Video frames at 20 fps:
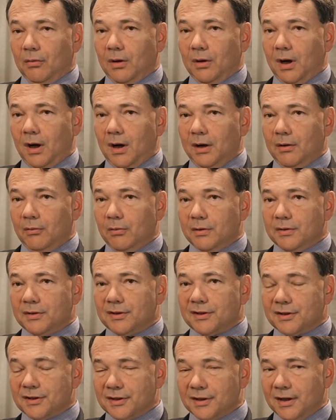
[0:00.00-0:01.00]
I would
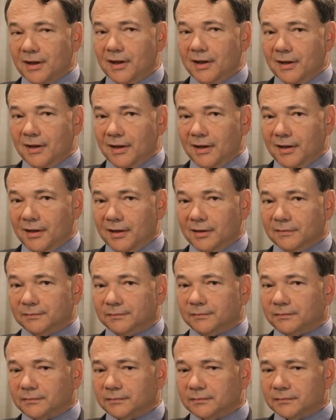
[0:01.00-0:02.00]
say
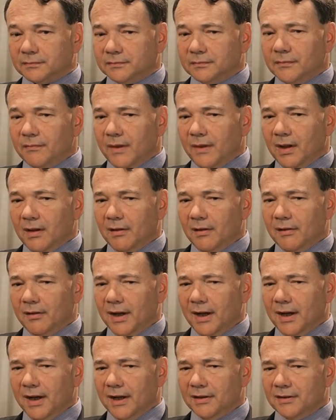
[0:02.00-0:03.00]

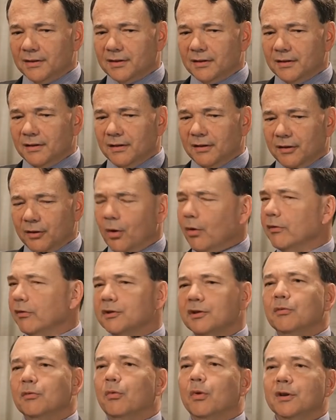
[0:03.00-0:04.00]
that the
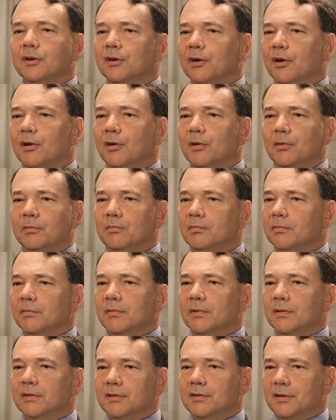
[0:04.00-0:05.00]
Overton window
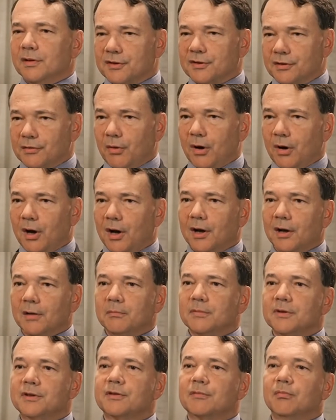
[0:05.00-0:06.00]

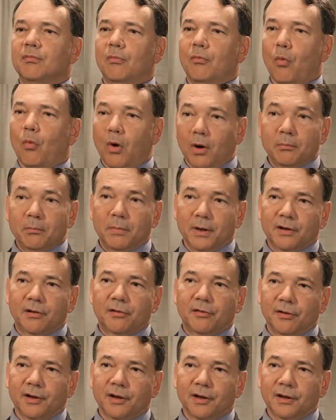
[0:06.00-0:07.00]
describes one big
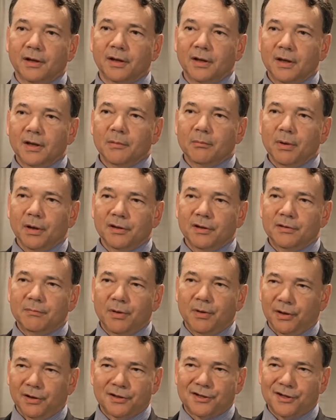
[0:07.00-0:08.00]
thing, but
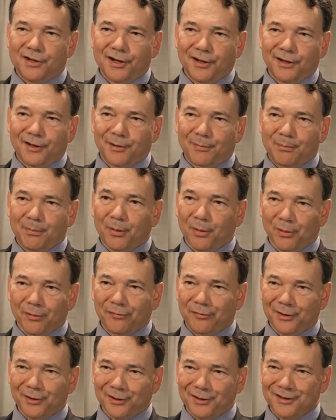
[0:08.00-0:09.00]
it's not a
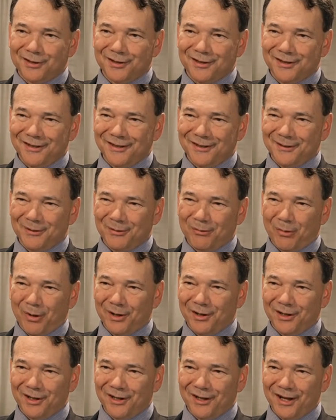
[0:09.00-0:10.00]
perfect way
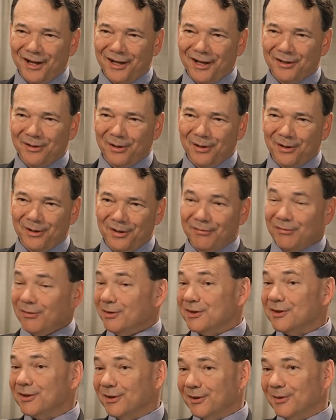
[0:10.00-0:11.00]
to get a handle on every
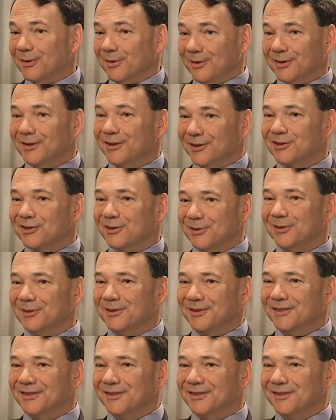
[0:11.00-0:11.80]
single issue.